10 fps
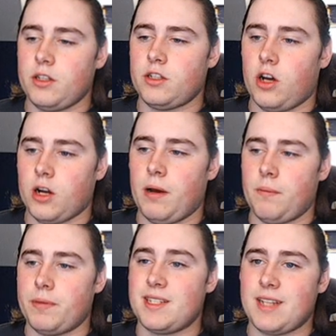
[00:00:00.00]
I wanted to talk
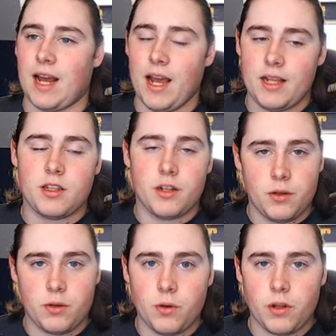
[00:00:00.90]
about besides
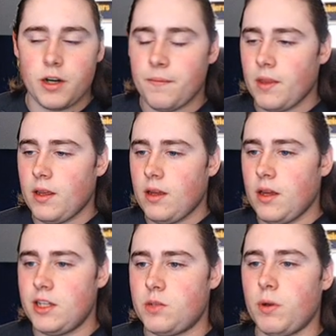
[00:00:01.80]
the new cooler
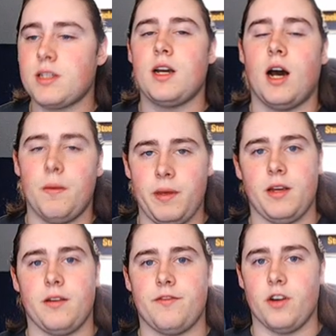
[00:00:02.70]
is what's
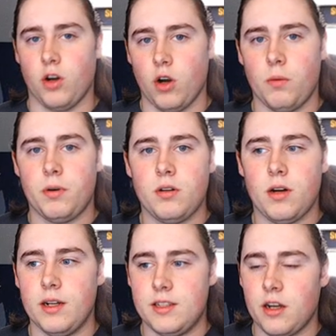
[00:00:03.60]
coming for
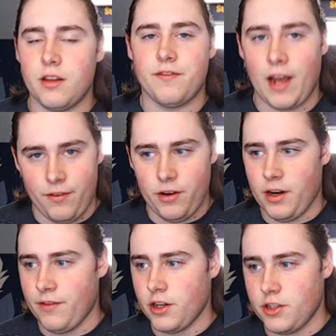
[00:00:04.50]
Global until the
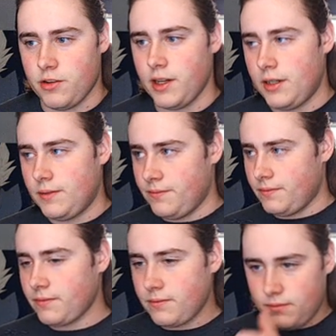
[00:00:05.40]
5-year anniversary.
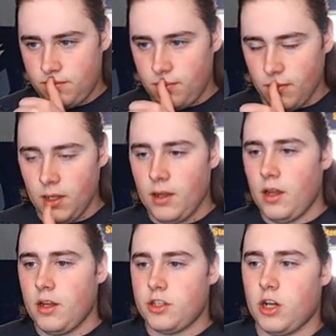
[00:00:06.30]

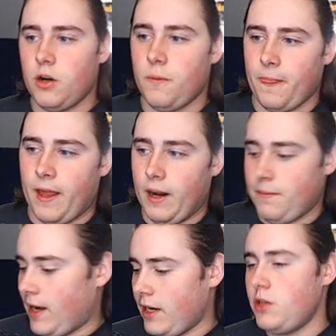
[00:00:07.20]
So,
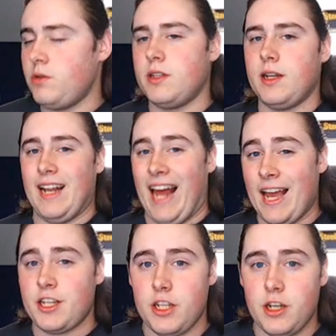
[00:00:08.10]
and I'm kind of using
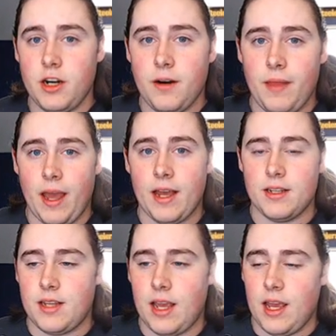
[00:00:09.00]
last year
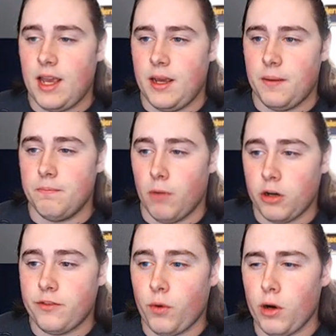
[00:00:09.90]
as a
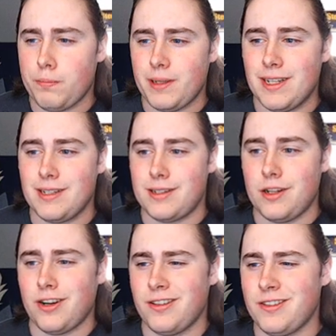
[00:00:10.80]
mark for it
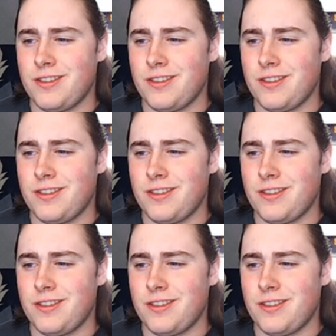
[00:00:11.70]
because